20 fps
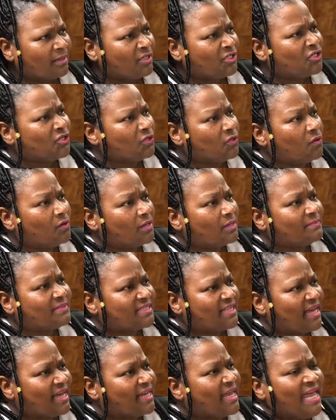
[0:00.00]
Do you know what I'm
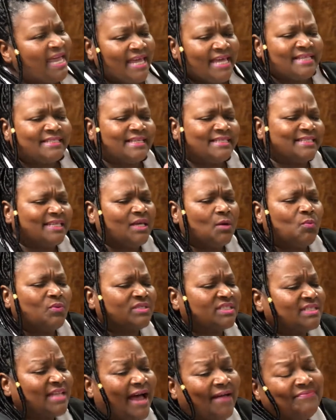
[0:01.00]
saying? He says it
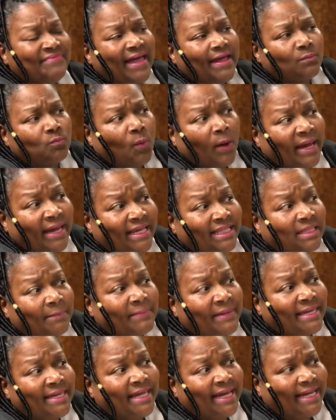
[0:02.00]
was not that way in the
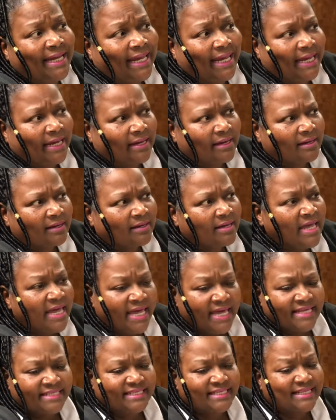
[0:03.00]
beginning.
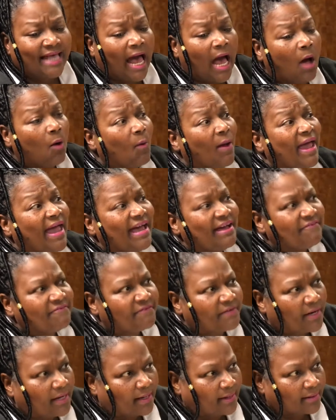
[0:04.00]
He says,
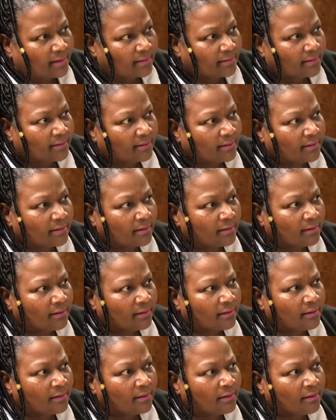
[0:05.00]
however,
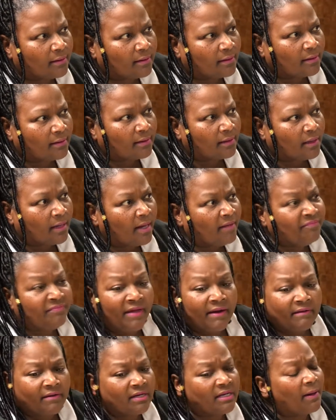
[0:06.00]

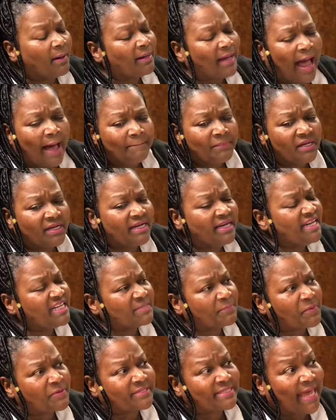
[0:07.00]
I'm gonna need
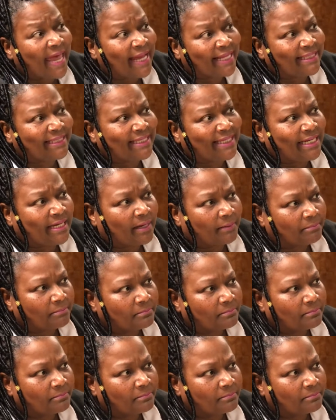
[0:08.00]
to protect them.